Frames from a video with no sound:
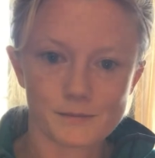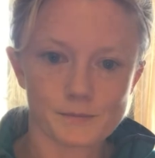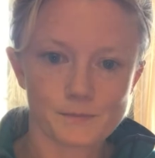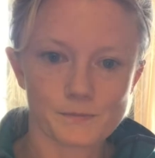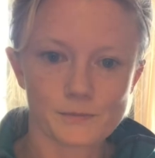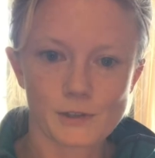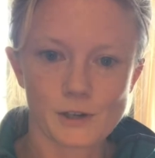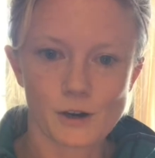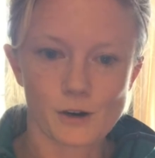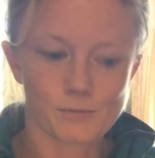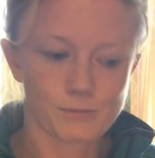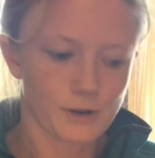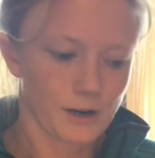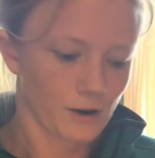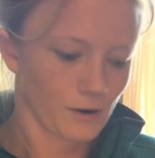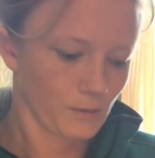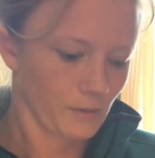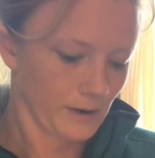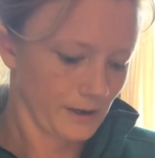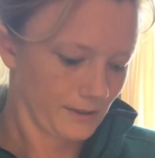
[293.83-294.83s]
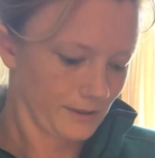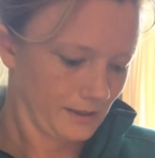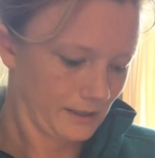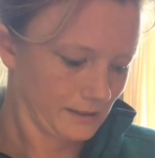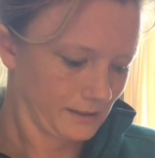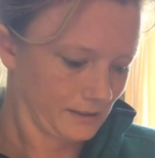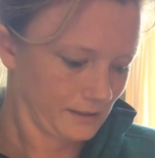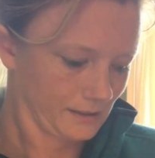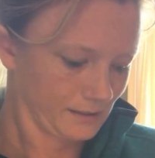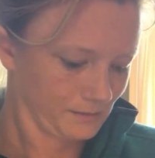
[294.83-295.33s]
GoPro with
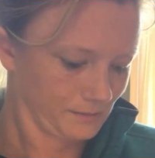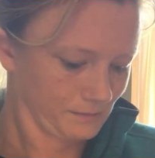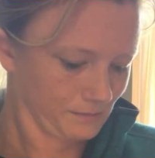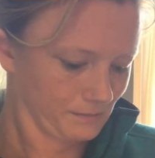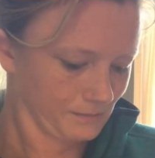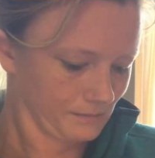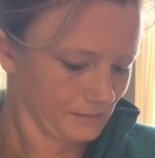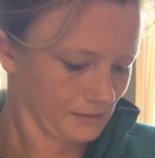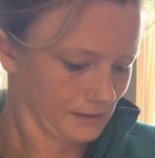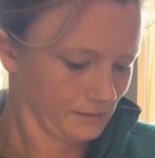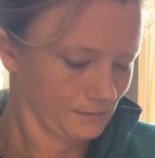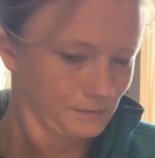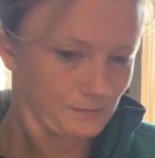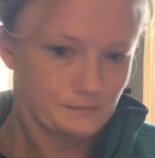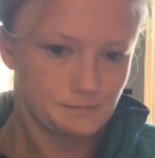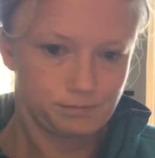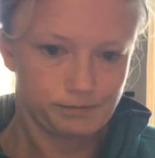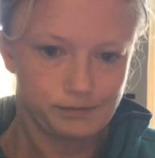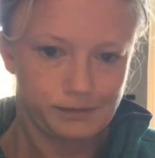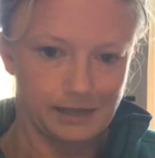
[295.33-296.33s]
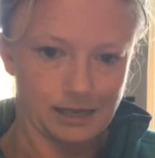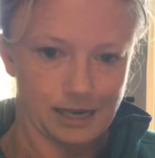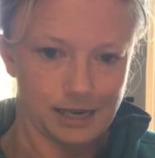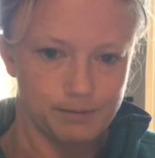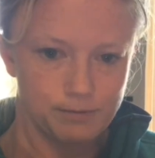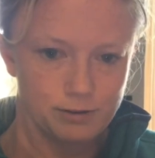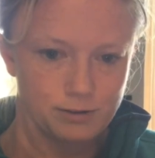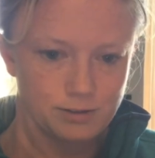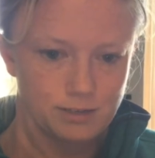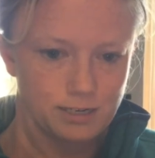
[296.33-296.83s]
this
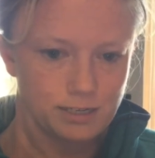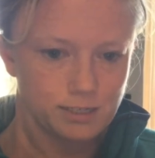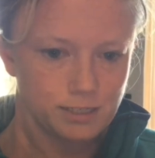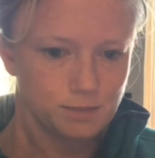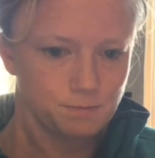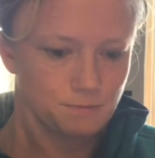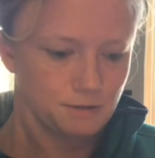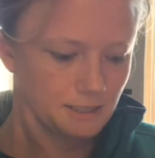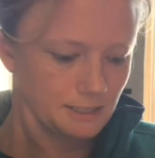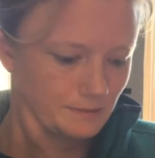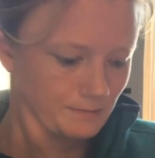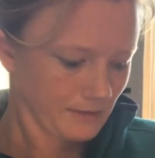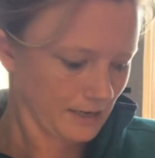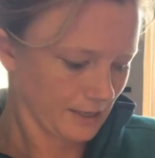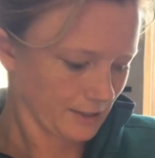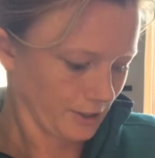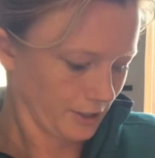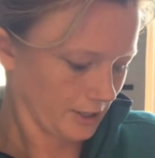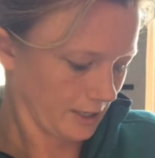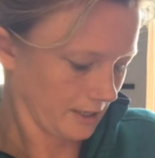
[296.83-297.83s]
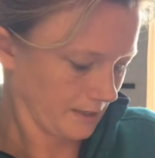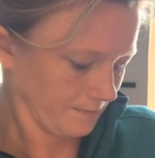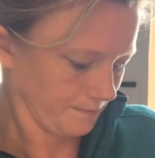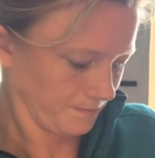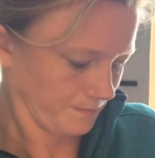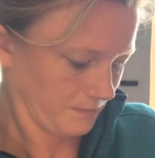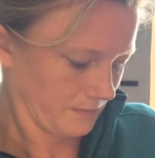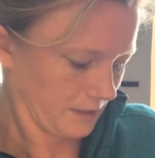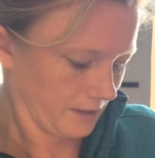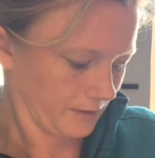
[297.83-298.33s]
cable that is pretty much, you
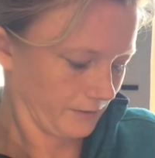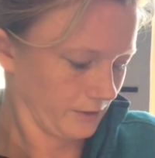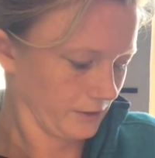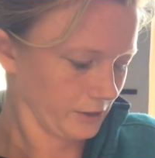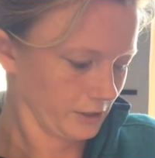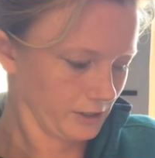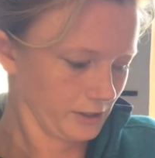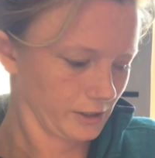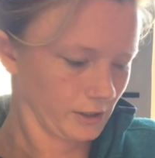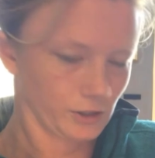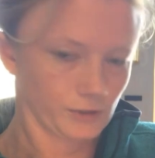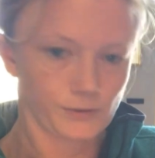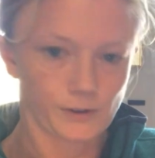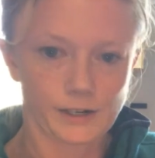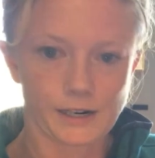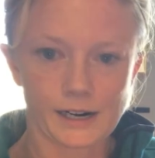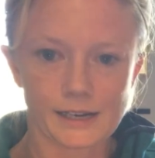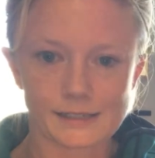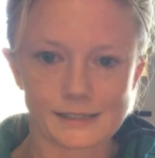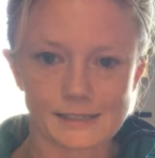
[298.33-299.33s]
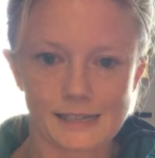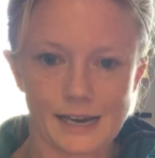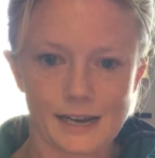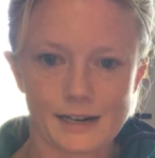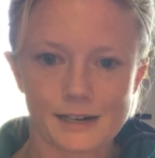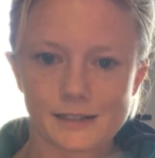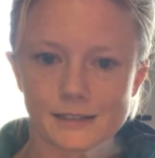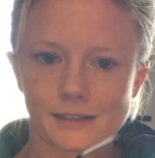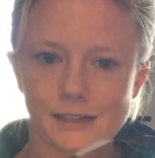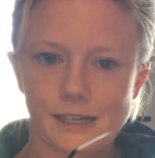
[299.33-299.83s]
know, if you just search for
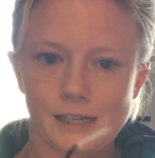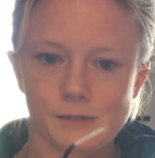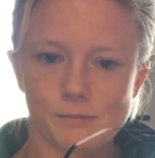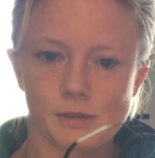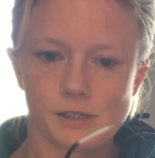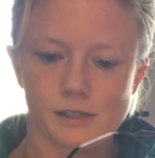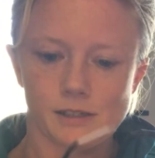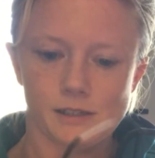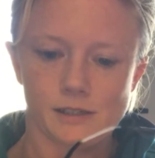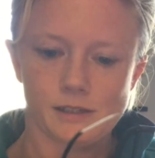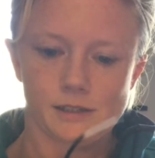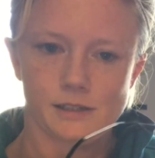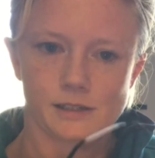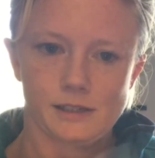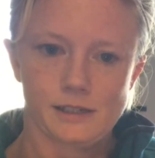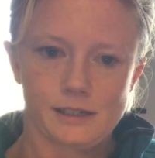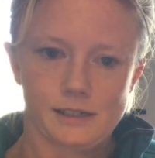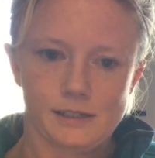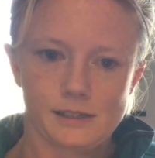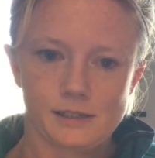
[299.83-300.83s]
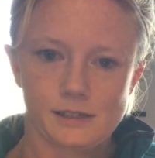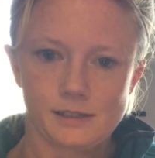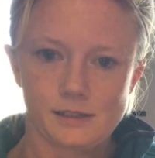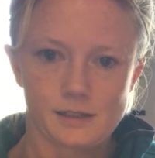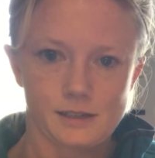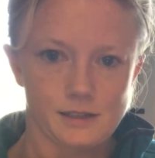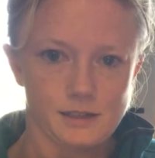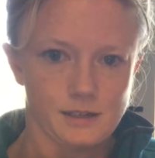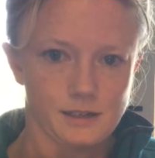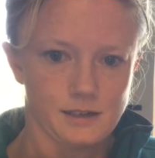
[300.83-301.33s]
antenna cable
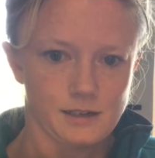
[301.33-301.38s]
it's